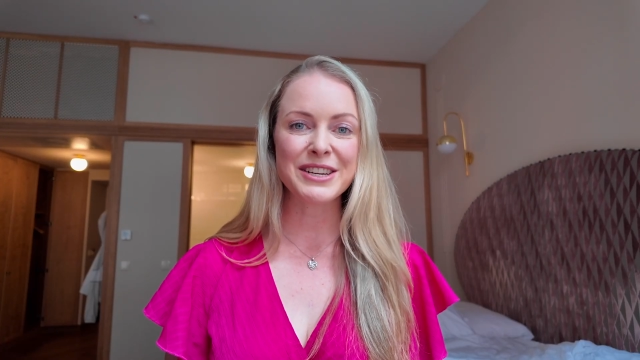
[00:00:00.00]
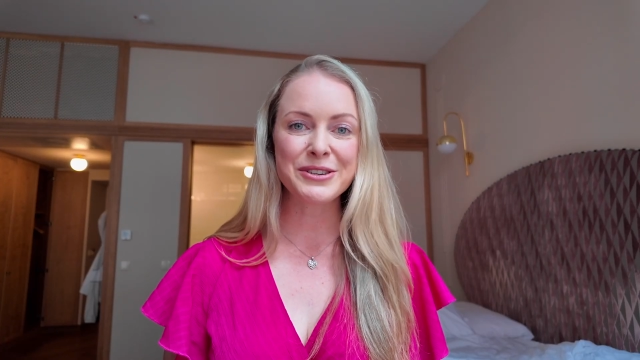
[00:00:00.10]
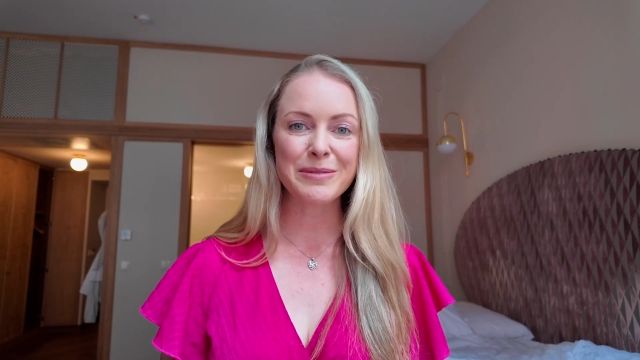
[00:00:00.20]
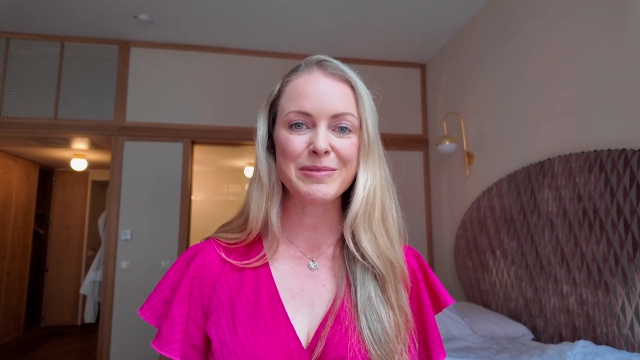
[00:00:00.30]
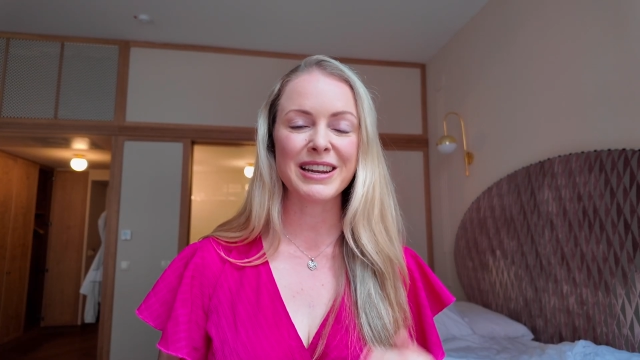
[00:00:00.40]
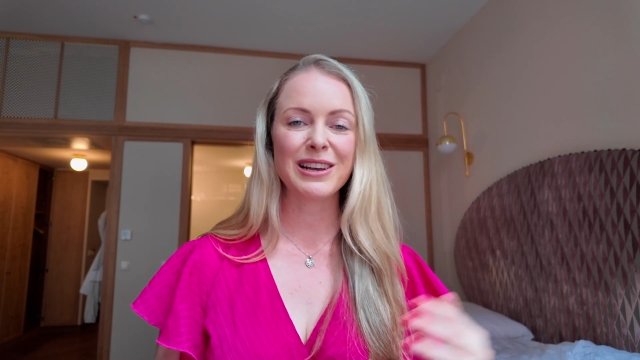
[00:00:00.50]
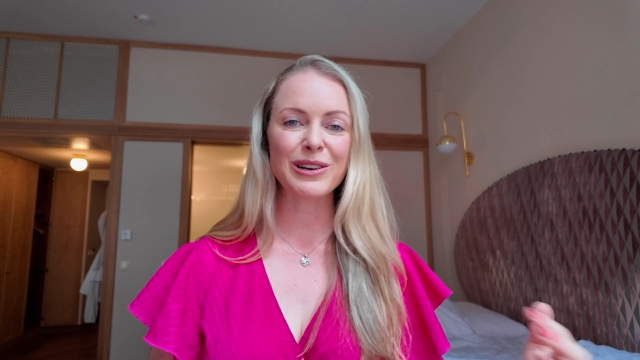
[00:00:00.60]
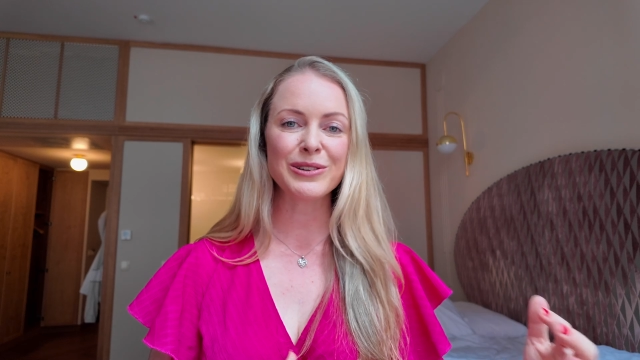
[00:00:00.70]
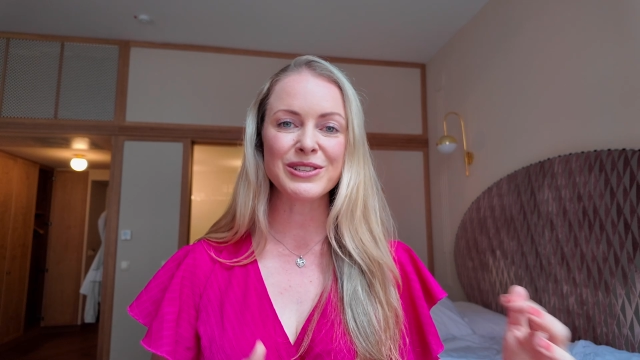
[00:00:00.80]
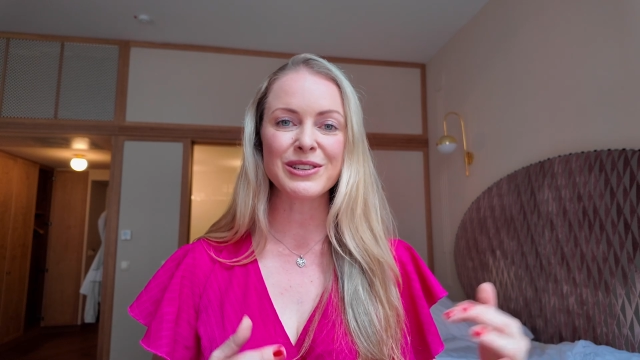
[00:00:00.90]
trip that
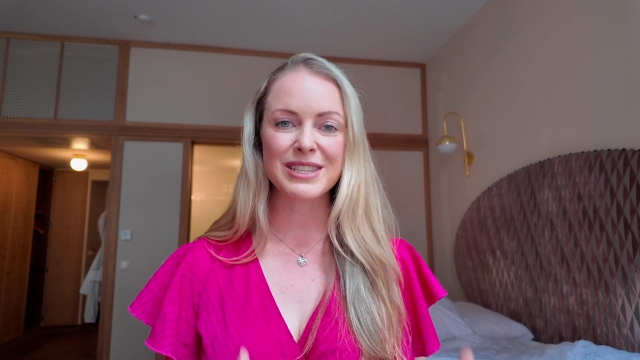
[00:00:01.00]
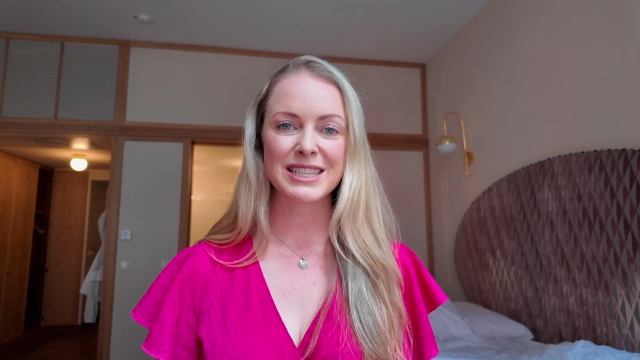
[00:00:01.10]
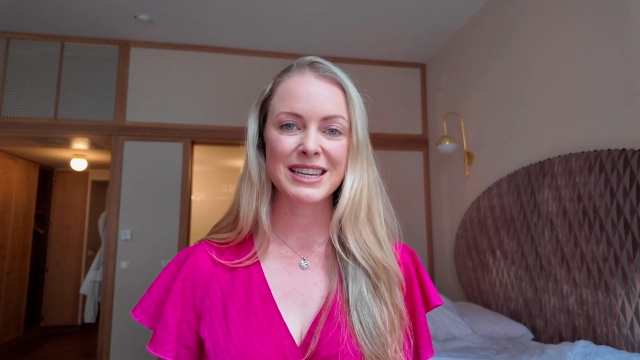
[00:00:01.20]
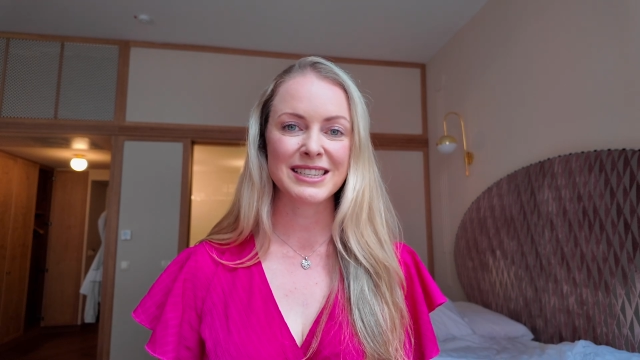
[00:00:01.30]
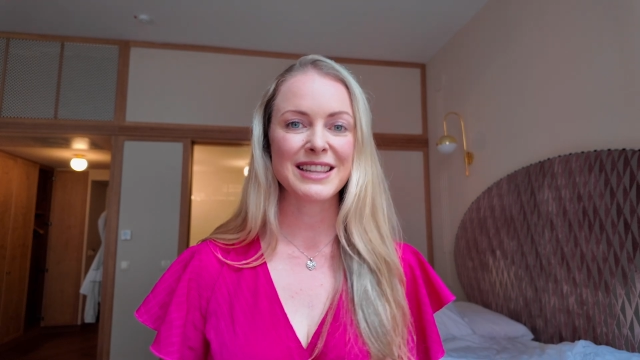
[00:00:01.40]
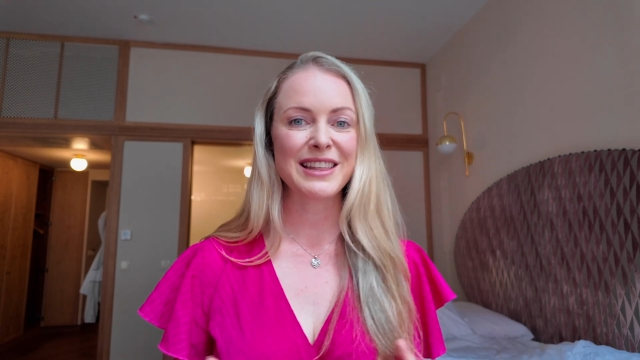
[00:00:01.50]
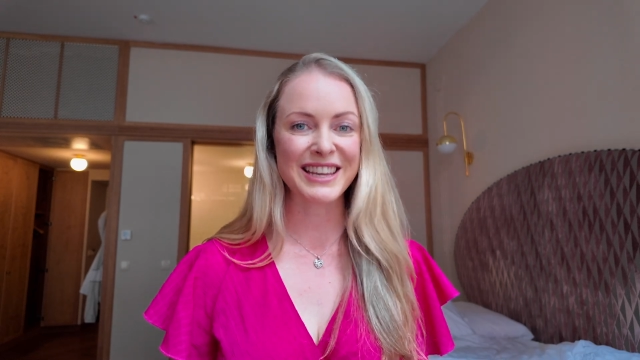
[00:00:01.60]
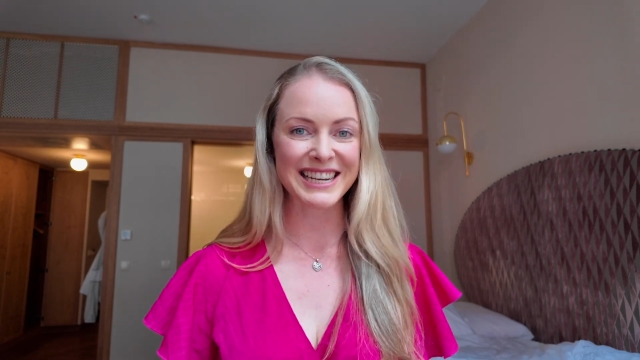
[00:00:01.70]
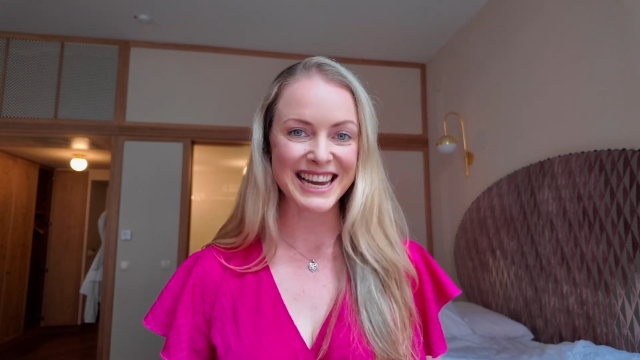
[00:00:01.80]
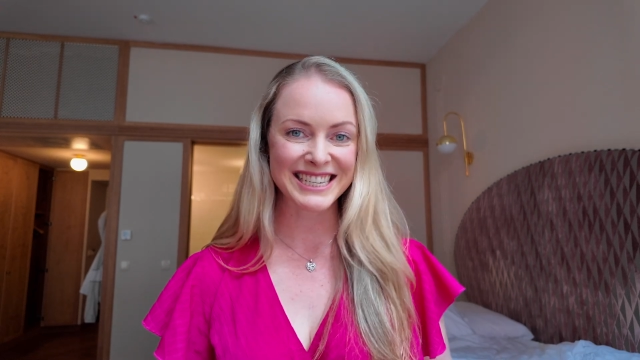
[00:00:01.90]
includes those things that
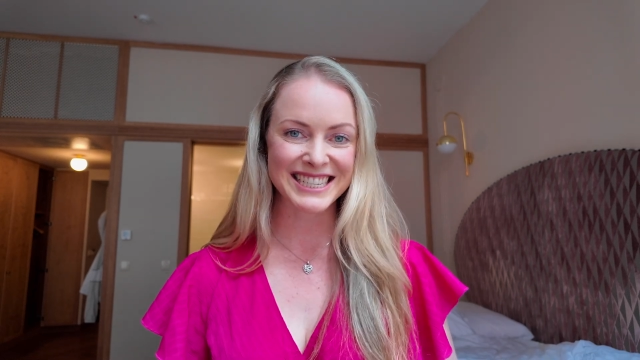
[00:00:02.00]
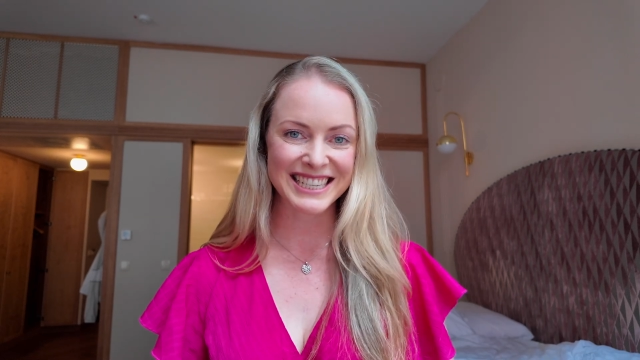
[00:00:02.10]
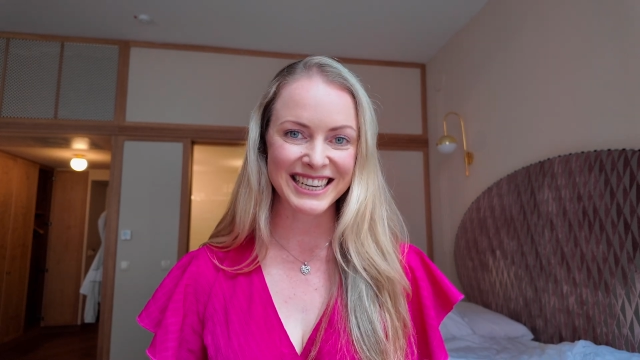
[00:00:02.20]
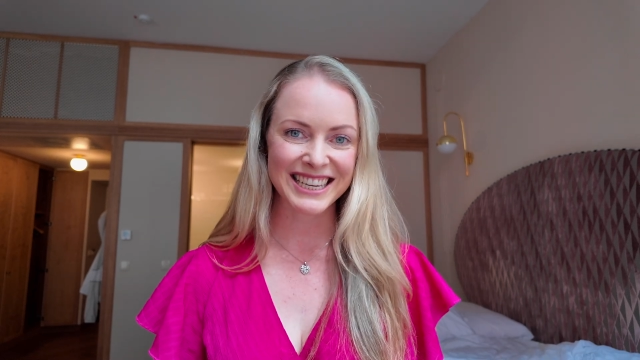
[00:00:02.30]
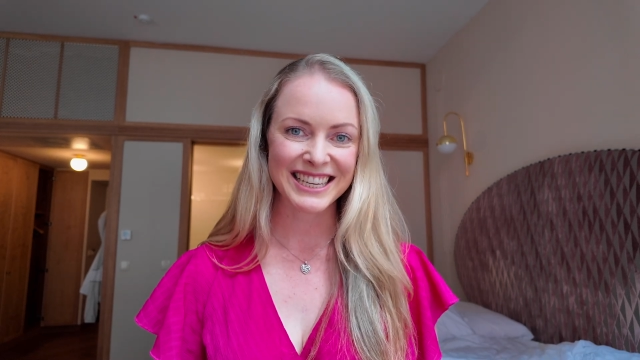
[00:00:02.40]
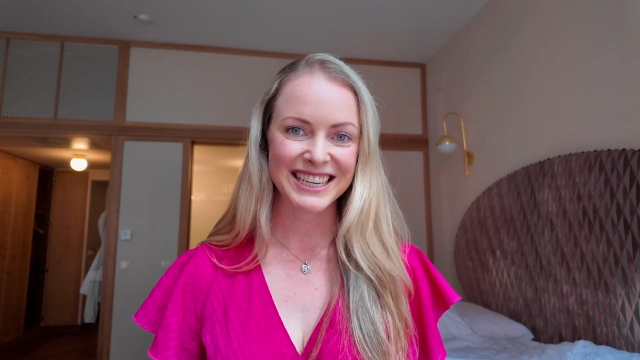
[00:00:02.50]
you'd like to see.